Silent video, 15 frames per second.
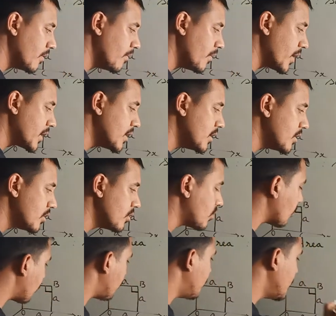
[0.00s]
Magnitude
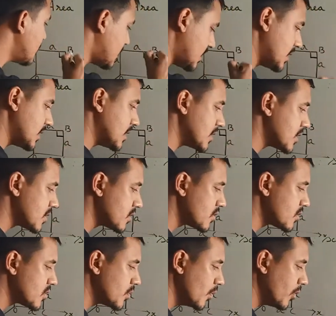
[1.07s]
of BC is
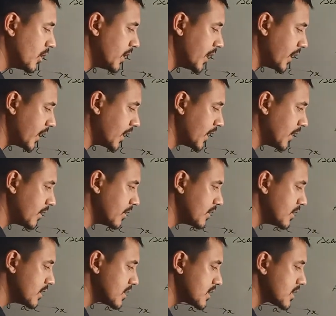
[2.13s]
small a again.
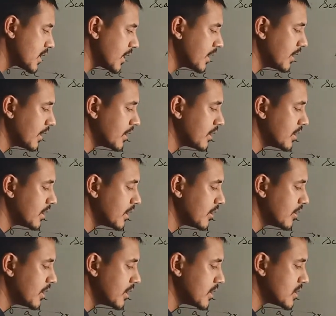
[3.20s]
Sine 90
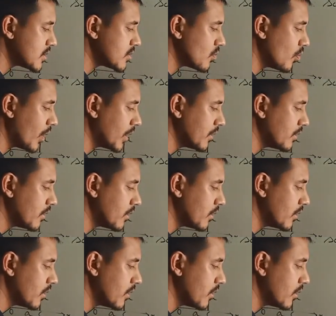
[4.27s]
degree is 1.
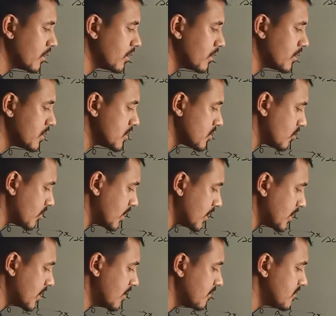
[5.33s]
So
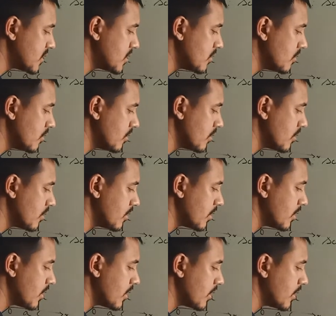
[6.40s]
that gives you
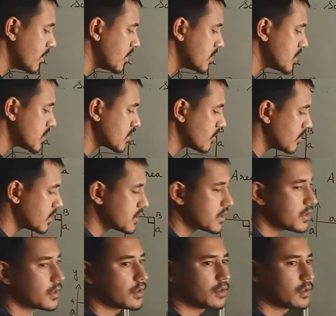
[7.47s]
A square C.